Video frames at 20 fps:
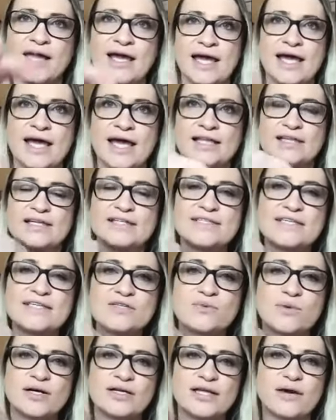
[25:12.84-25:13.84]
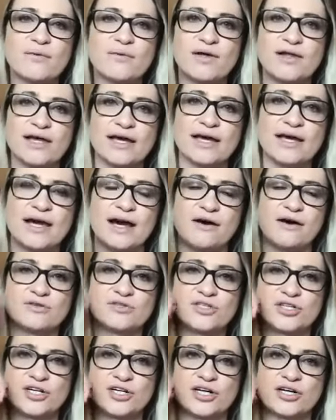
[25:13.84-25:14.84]
And this is where they will
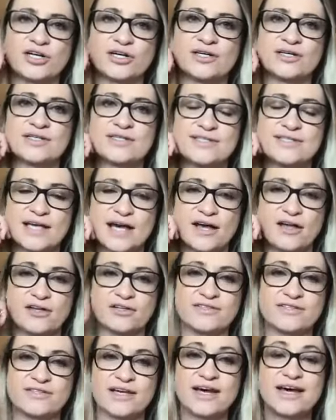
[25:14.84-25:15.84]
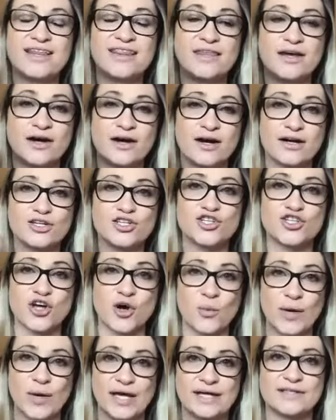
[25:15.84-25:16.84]
encounter cells that are
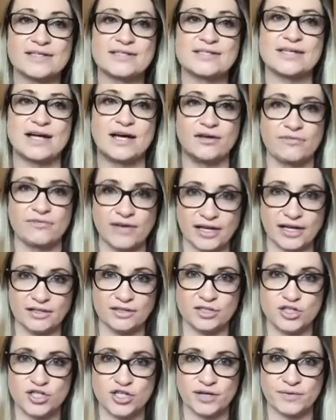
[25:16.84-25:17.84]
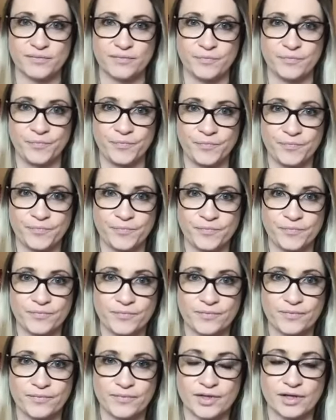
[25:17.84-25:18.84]
showing self-antigen.
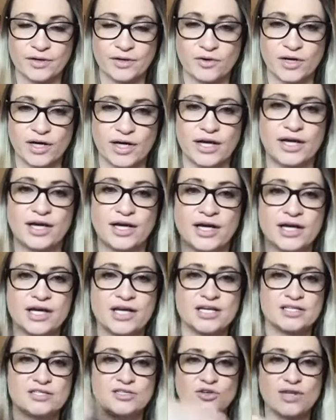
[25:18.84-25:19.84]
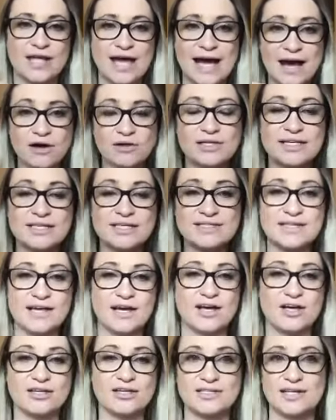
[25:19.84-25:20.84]
Okay, so now these
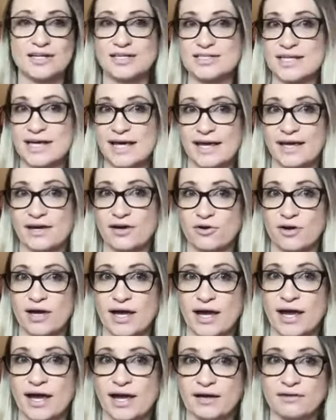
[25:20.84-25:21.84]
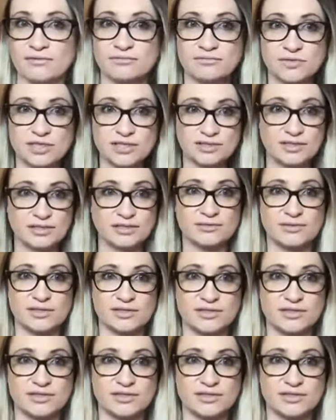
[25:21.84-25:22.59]
cells are saying, okay, this is the